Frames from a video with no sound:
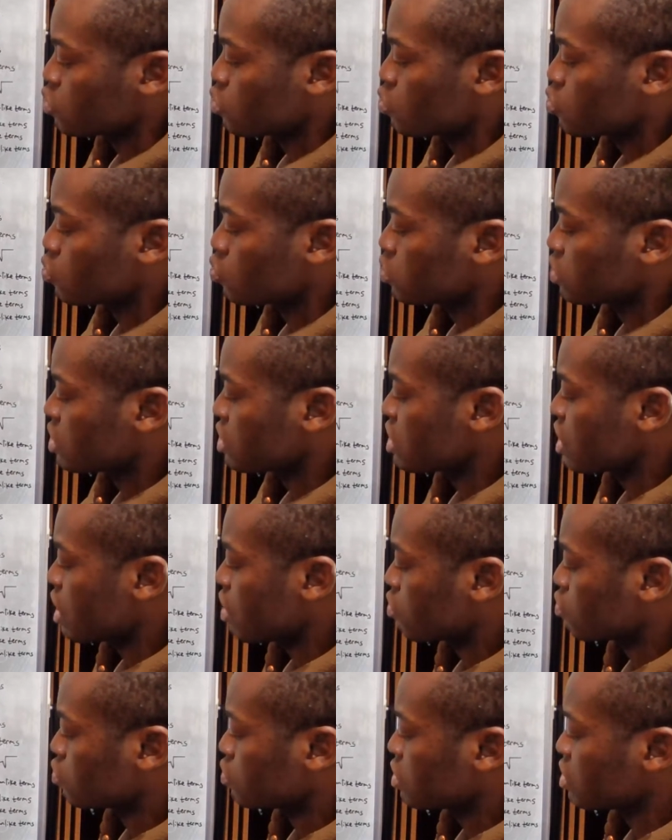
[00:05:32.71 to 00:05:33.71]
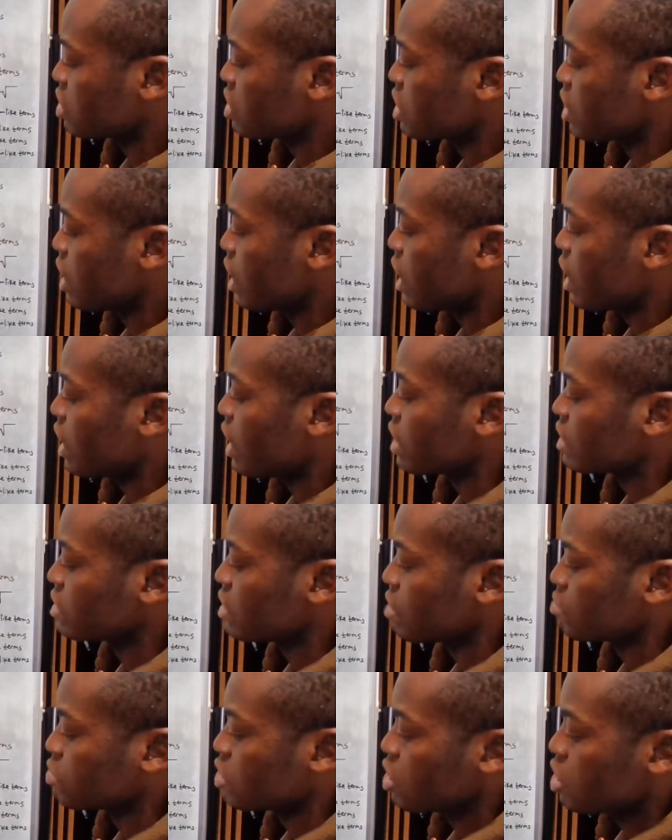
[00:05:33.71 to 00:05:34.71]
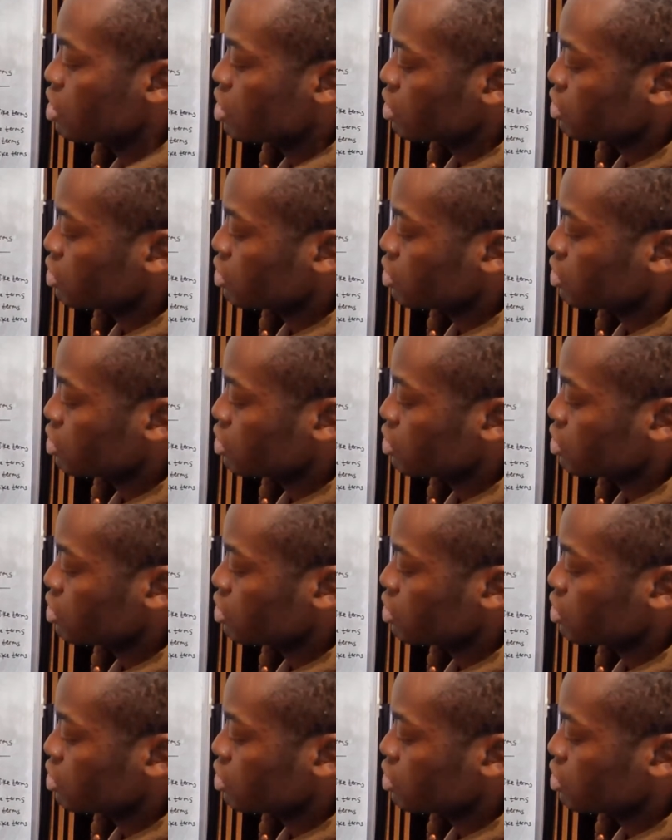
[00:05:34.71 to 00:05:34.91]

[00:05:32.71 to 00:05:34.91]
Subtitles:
So root 3 and root 3 here are like terms.